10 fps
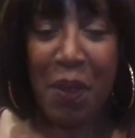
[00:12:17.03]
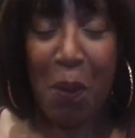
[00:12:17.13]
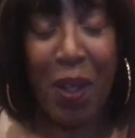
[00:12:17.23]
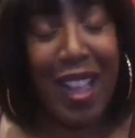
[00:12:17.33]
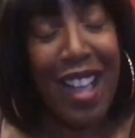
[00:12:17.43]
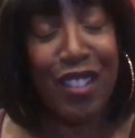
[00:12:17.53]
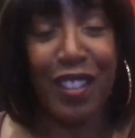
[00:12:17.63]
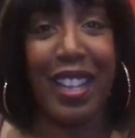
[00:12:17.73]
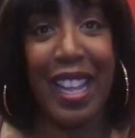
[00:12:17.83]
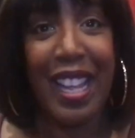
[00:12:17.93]
well,
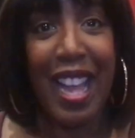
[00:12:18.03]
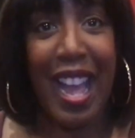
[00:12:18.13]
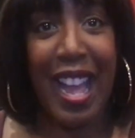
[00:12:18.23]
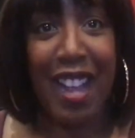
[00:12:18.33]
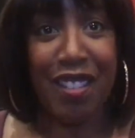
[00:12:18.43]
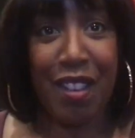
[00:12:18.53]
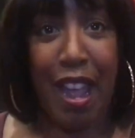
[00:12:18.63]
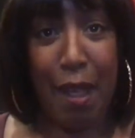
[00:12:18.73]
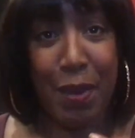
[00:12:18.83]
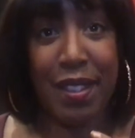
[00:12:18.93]
actually, I actually
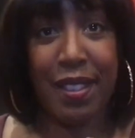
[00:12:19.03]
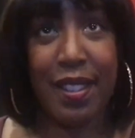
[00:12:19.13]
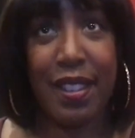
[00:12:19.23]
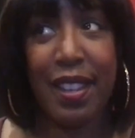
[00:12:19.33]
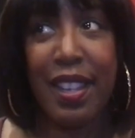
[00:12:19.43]
I was